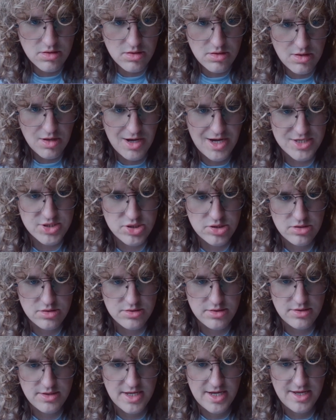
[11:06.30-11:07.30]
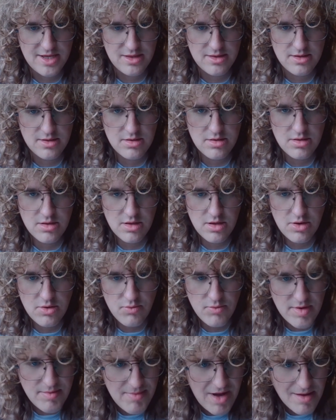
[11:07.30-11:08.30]
Oh, I shouldn't have done that either.
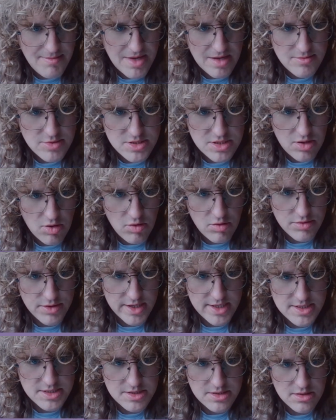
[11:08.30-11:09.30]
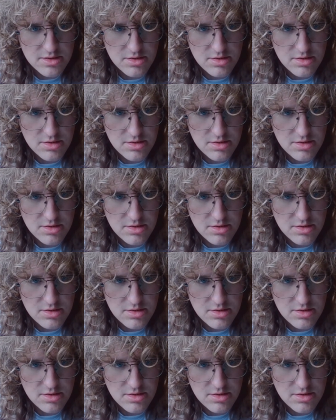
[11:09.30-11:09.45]
We might be able to hold this.